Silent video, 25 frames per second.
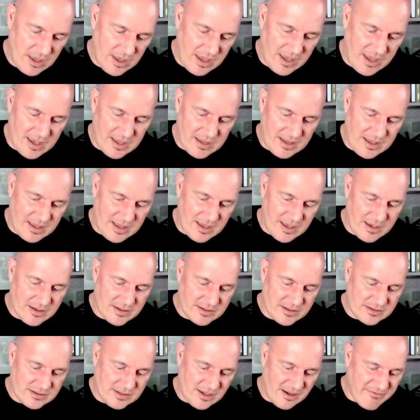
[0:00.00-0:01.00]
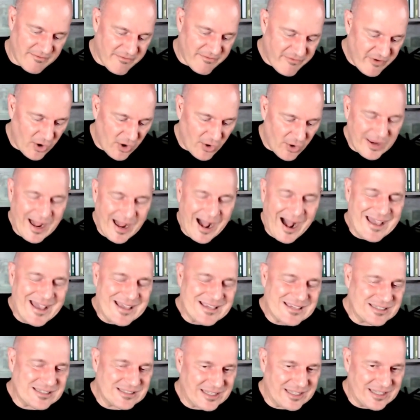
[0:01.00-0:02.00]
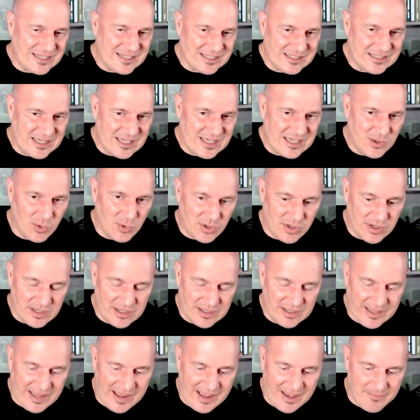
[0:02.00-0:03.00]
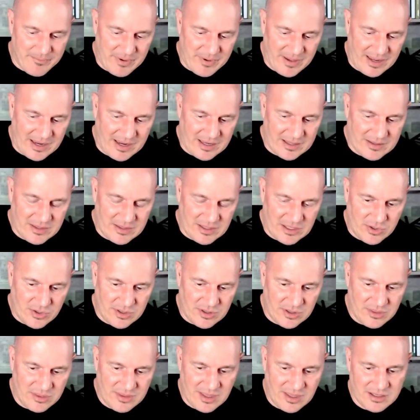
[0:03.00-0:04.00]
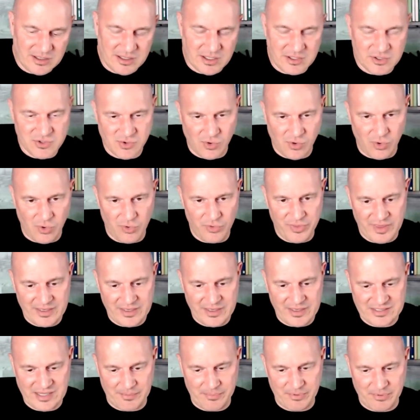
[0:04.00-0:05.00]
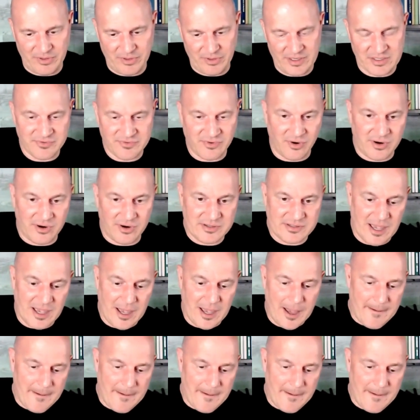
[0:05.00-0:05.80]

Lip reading: it is a very isolated keyword in a campaign that you can then control things separately as far as